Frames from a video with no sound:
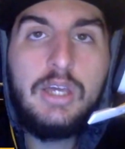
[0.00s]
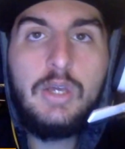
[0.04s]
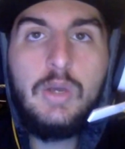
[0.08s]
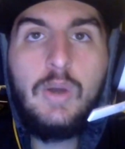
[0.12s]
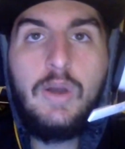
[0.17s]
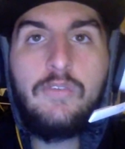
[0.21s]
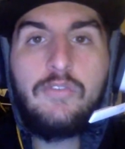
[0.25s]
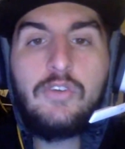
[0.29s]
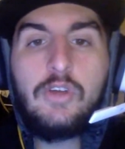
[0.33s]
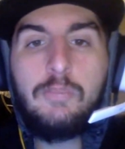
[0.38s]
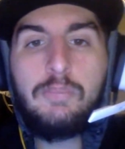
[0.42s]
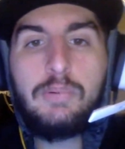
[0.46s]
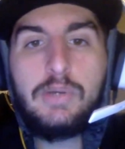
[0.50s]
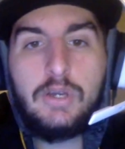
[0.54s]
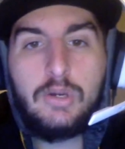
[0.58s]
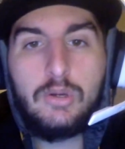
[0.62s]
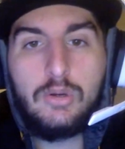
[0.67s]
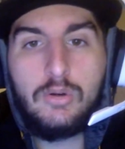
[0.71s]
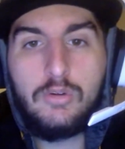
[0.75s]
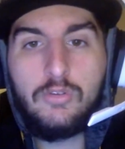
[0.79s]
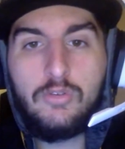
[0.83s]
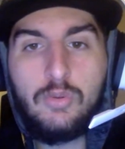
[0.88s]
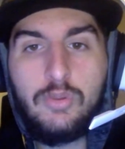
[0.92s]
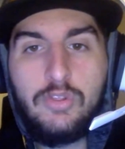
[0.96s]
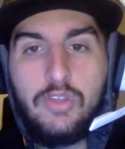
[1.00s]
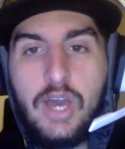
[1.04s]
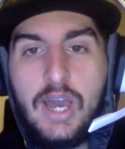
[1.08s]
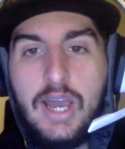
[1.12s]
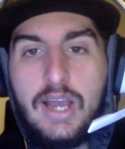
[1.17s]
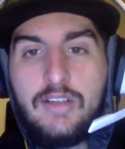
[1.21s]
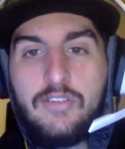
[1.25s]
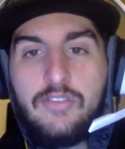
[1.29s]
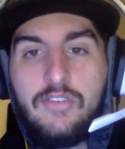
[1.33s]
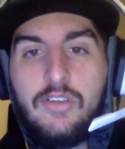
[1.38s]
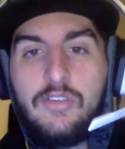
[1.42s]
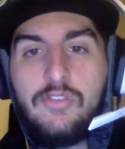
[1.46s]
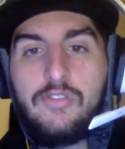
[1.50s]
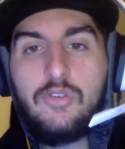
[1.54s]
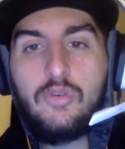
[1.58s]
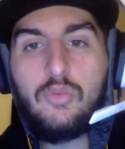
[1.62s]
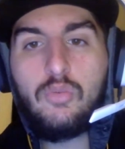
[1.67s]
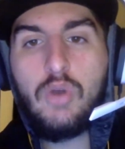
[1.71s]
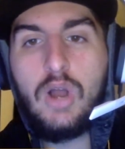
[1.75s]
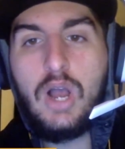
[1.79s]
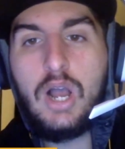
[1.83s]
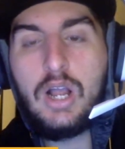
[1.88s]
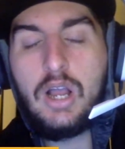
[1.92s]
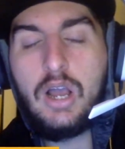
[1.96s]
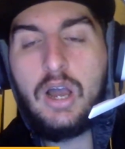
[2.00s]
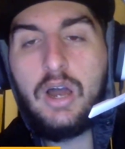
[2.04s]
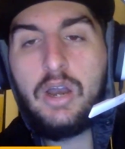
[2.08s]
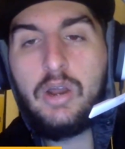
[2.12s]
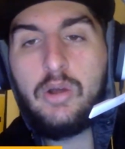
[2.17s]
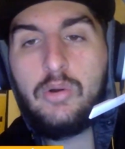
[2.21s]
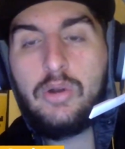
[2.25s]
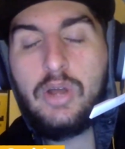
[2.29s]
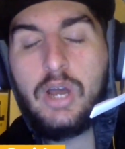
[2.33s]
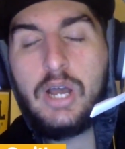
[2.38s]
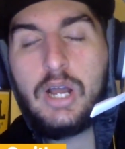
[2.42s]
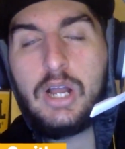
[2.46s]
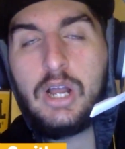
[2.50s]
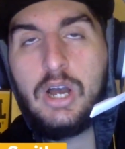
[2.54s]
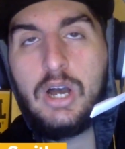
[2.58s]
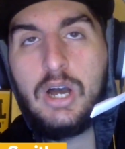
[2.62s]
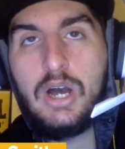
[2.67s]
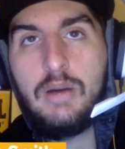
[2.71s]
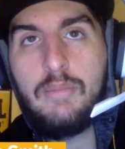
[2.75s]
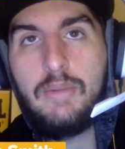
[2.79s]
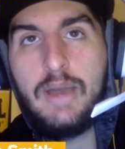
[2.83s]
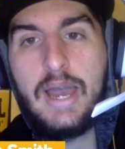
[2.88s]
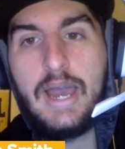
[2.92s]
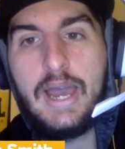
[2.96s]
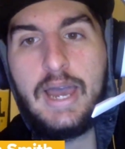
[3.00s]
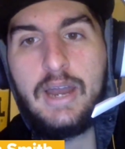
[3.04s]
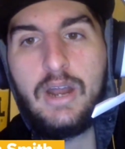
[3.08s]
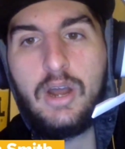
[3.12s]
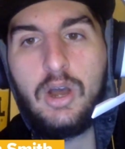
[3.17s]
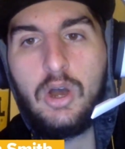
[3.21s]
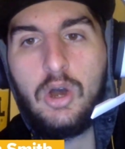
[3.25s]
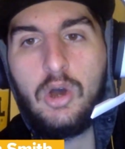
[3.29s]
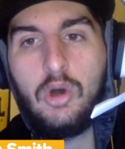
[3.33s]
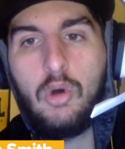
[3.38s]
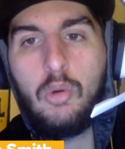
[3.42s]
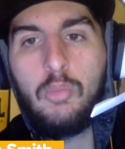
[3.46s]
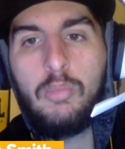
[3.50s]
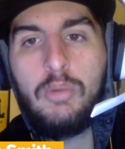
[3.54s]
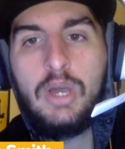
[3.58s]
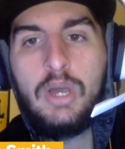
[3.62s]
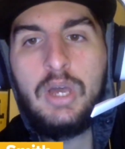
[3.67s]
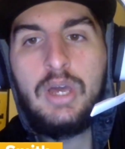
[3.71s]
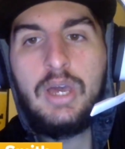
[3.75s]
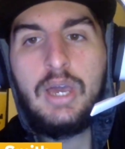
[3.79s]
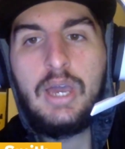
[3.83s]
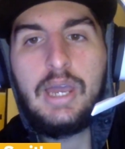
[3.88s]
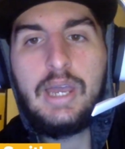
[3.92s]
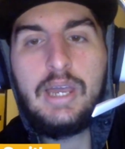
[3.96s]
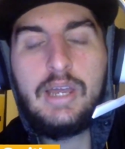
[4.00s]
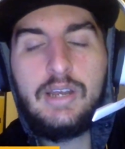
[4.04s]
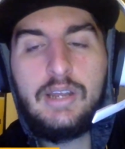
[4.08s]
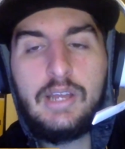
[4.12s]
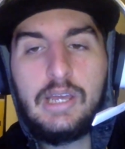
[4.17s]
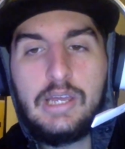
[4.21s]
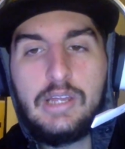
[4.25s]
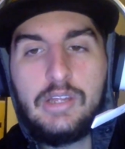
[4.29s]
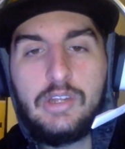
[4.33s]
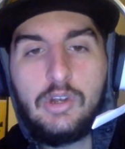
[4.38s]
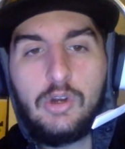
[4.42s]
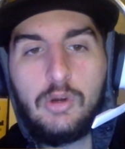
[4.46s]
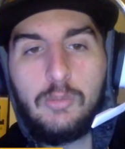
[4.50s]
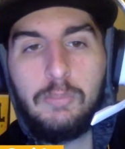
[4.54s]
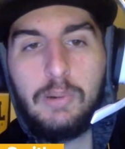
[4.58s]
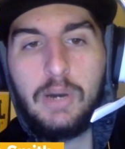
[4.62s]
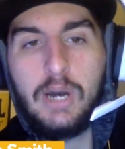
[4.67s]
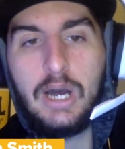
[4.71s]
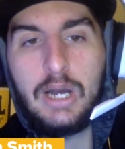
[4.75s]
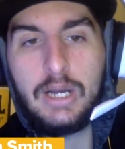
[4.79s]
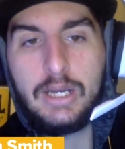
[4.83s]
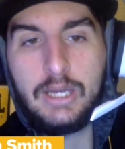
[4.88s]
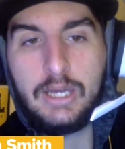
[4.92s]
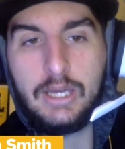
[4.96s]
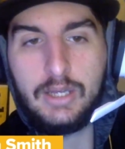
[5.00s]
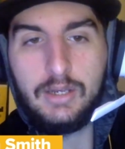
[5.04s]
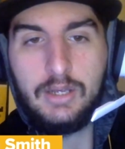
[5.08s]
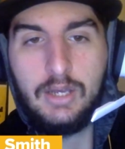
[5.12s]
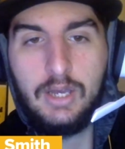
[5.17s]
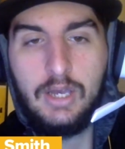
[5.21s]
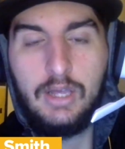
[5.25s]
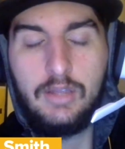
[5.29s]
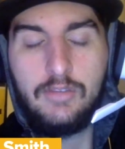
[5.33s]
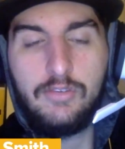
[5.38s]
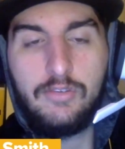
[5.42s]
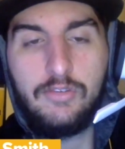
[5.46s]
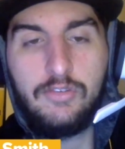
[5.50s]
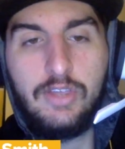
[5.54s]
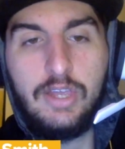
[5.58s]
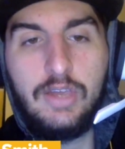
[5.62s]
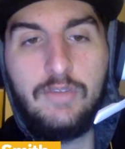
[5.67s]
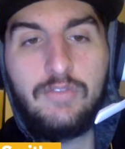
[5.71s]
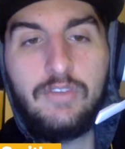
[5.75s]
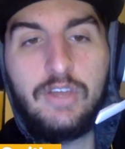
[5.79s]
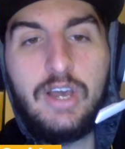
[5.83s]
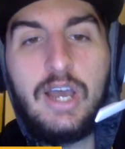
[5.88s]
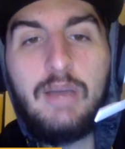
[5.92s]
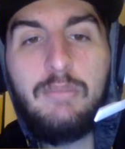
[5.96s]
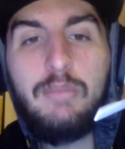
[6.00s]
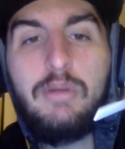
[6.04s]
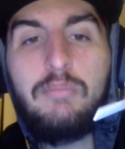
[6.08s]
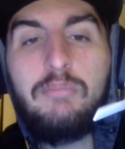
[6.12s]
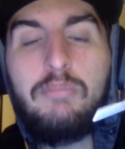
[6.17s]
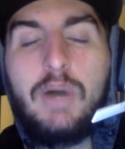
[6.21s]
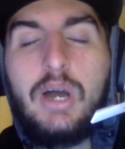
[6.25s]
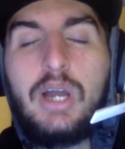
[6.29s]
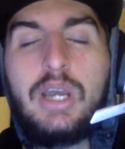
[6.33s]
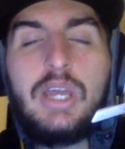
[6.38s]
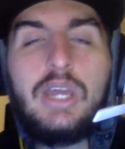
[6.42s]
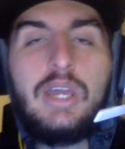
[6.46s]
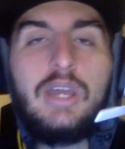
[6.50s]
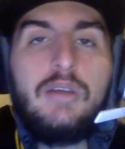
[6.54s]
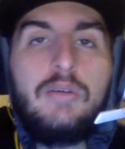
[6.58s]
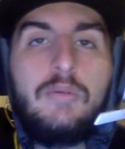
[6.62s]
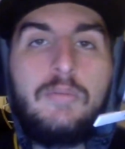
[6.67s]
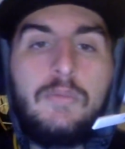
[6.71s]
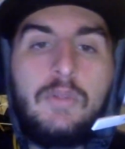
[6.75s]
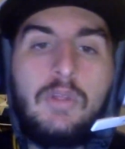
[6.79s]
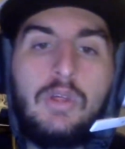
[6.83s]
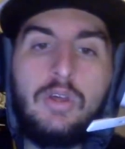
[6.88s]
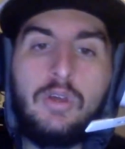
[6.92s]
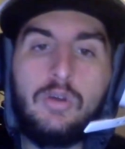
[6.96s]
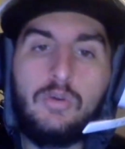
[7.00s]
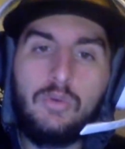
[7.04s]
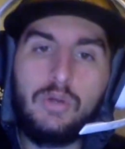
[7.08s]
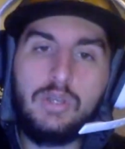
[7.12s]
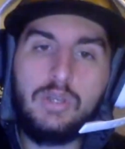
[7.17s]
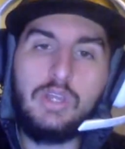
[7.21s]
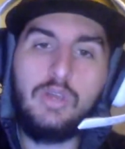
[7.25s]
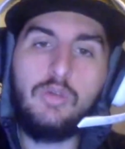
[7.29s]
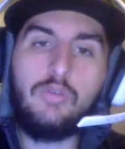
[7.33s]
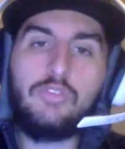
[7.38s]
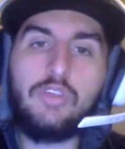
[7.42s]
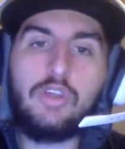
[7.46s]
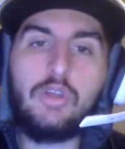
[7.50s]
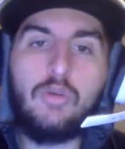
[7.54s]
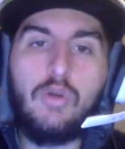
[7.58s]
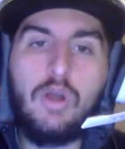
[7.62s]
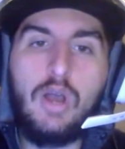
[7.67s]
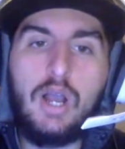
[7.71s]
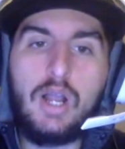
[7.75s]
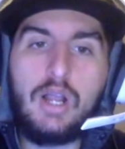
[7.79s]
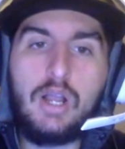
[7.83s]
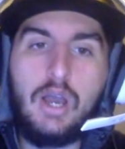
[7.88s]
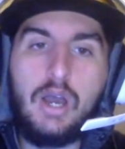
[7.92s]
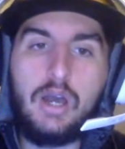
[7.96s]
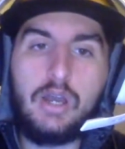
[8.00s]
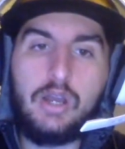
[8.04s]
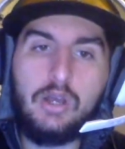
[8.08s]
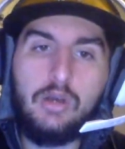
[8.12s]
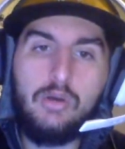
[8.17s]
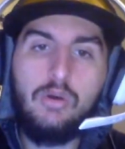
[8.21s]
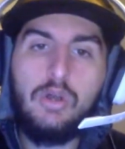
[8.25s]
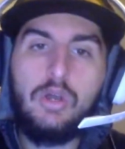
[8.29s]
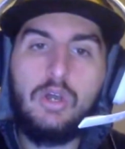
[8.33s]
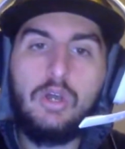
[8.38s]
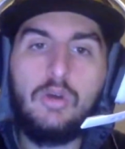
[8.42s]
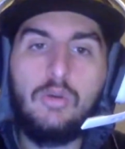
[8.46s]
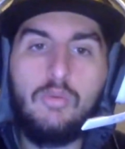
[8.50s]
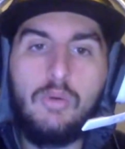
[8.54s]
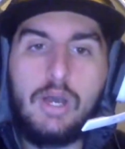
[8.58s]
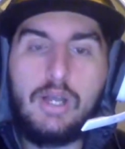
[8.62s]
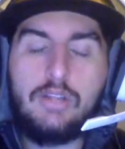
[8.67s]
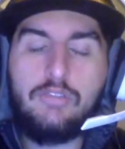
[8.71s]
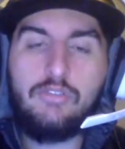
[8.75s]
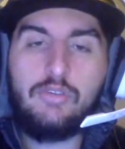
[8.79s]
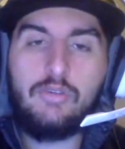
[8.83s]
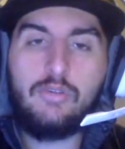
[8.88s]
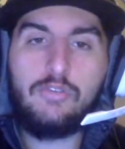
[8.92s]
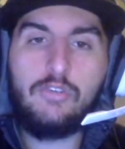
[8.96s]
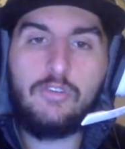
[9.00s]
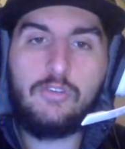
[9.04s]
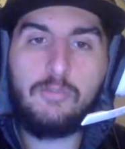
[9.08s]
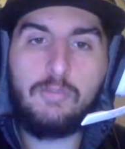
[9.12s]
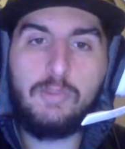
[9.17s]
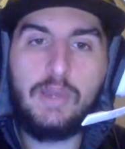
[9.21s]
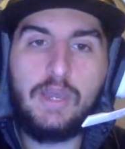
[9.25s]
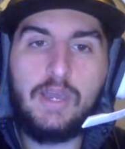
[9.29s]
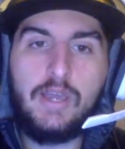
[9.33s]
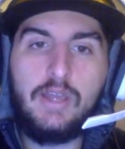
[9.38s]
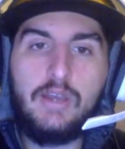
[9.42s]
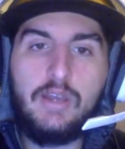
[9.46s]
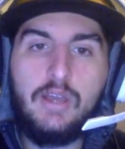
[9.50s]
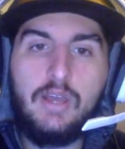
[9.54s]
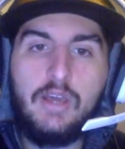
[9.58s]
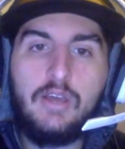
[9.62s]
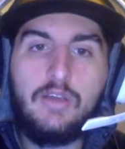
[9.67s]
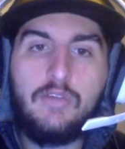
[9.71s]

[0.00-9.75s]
You have computers with access to RockAuto.com at home and in your pocket. So save time and money when using Rock Auto. Why choose to spend